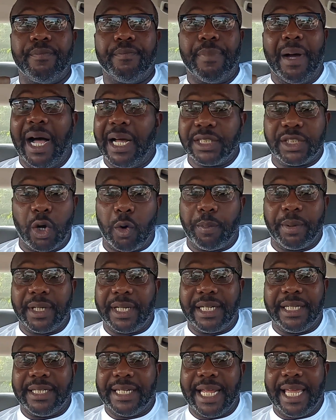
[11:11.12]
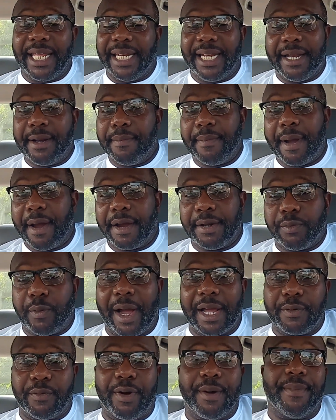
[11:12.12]
Bonds openly dated and married
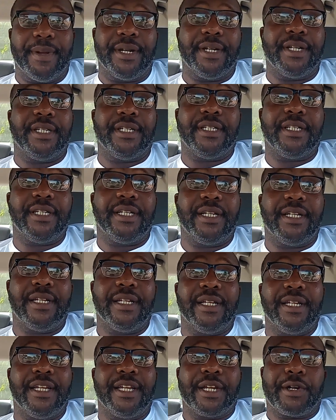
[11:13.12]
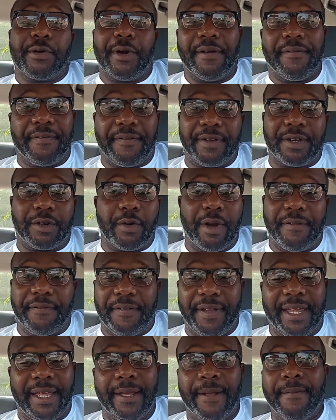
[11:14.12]
white women.
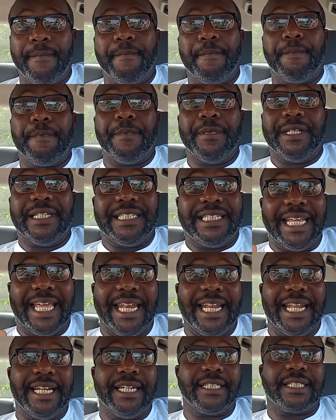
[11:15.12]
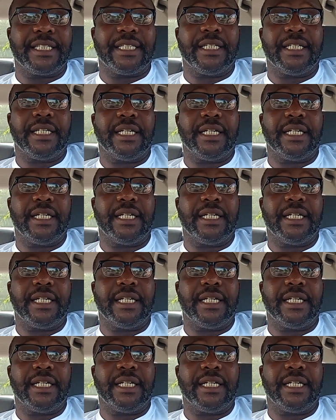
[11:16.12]
Griffey didn't.